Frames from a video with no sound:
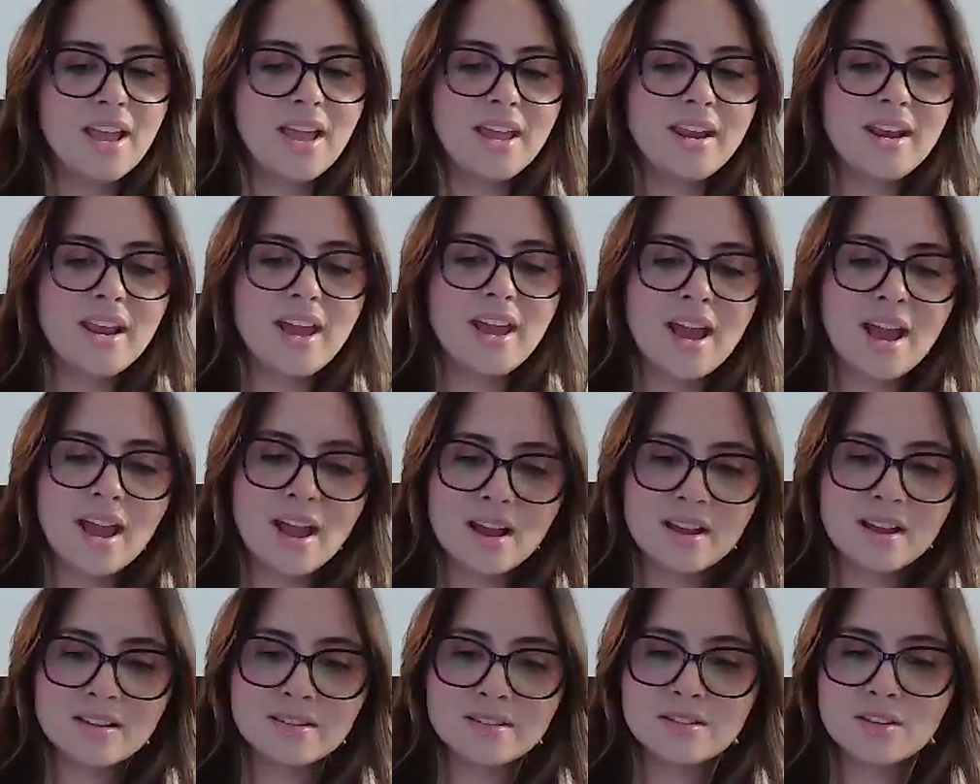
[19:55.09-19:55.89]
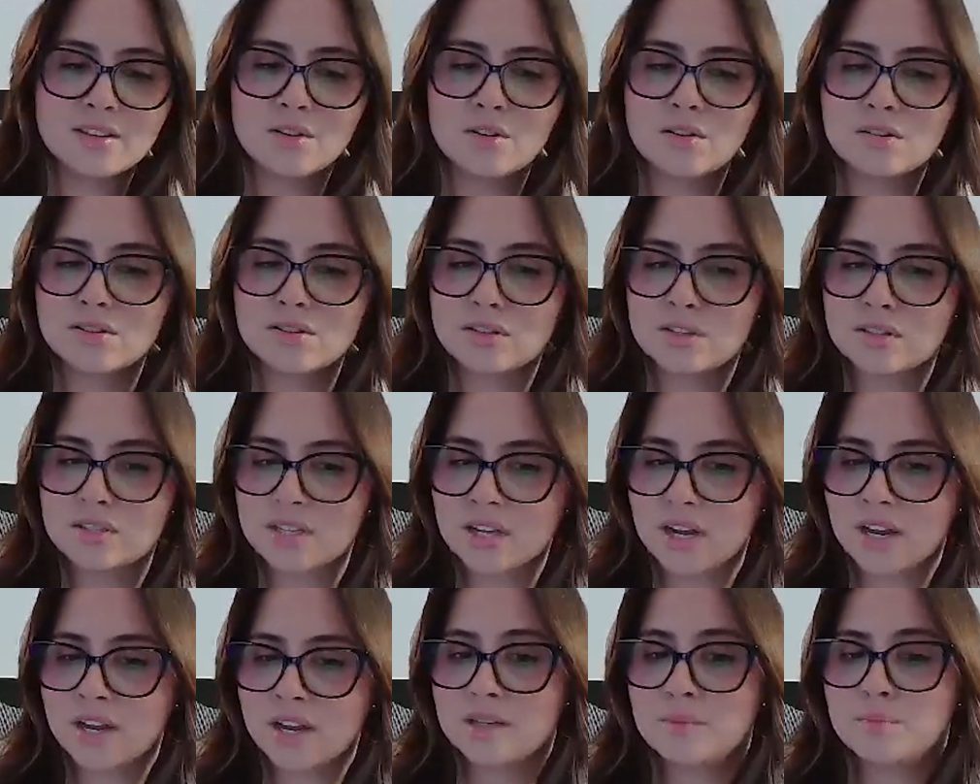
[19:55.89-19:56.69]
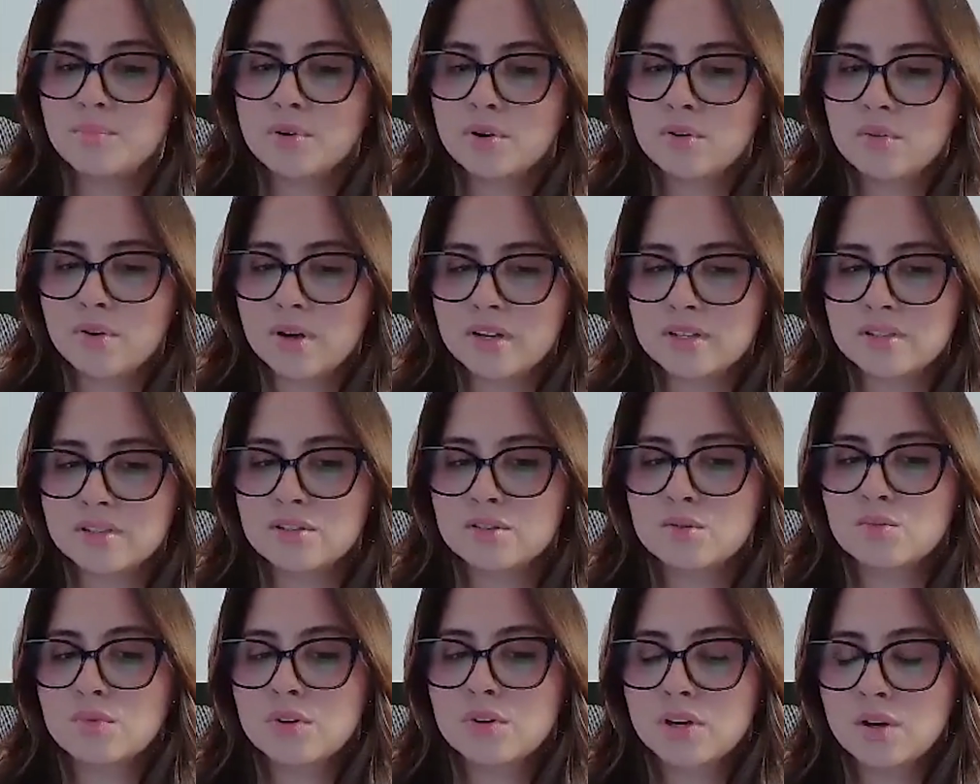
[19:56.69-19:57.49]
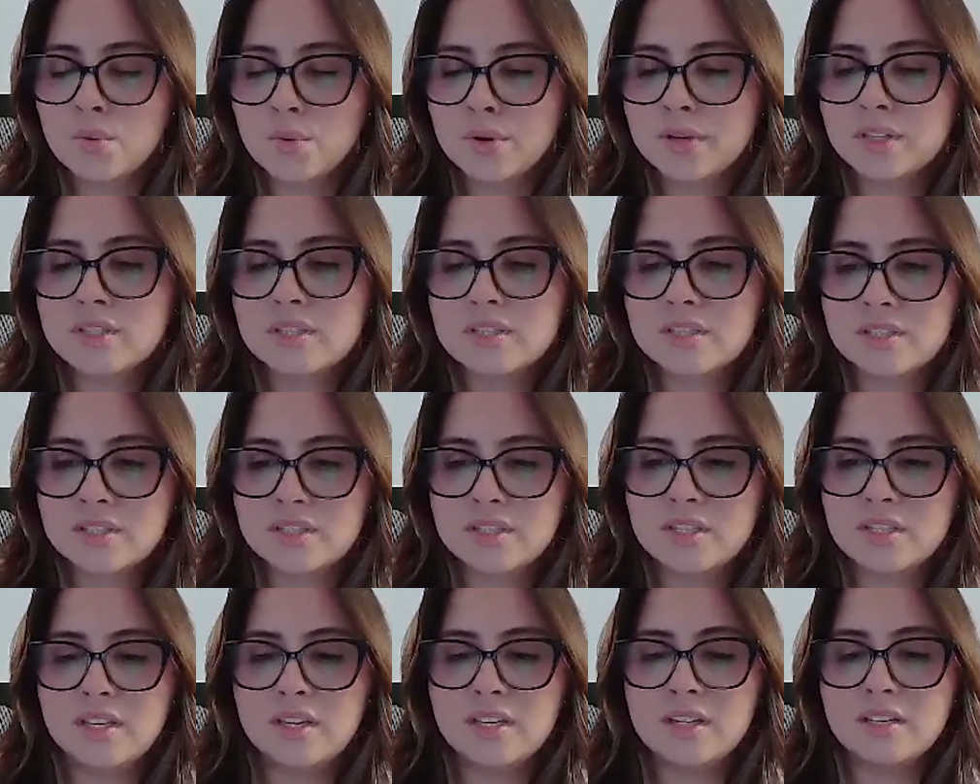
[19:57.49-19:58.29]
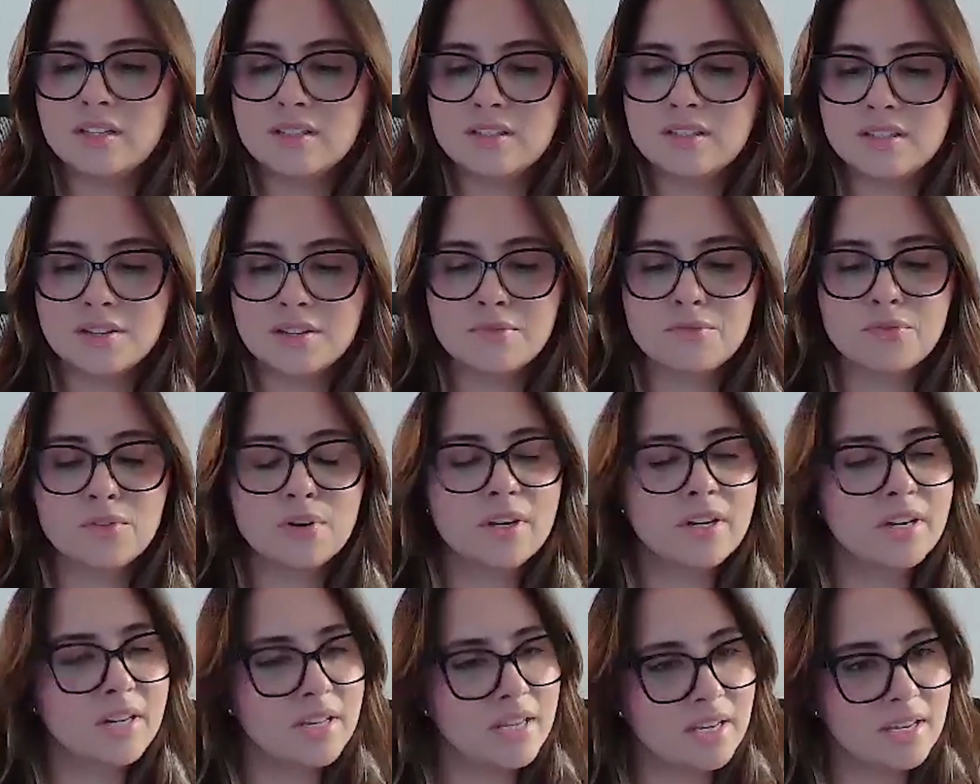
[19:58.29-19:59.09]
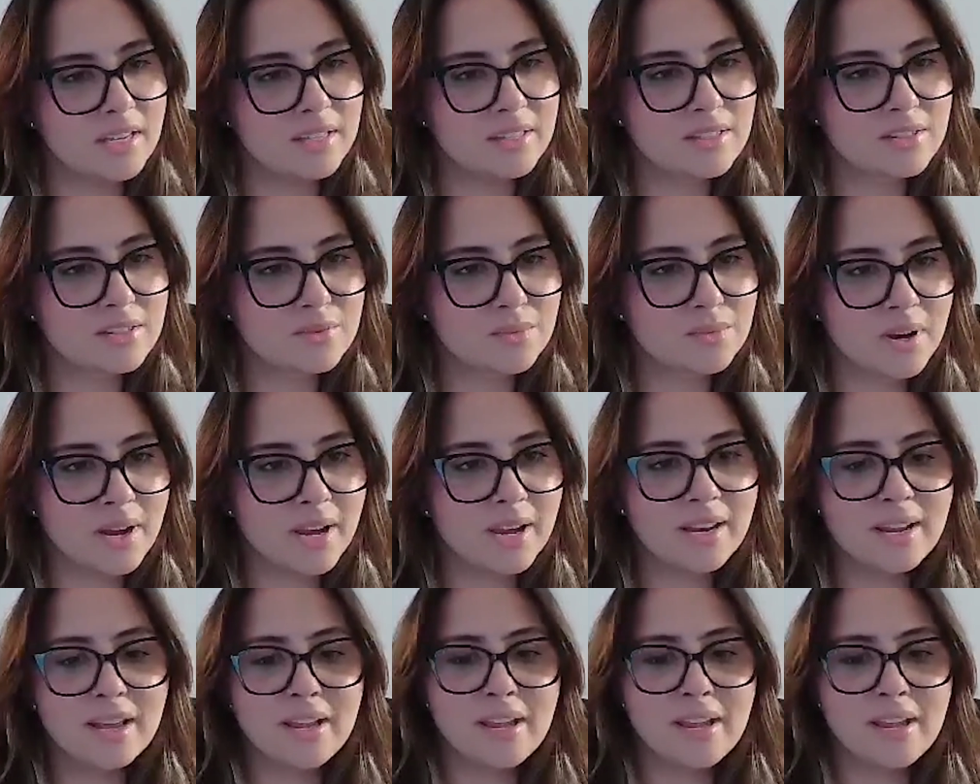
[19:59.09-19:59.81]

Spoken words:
And as our society progresses, we're going to see different needs, right?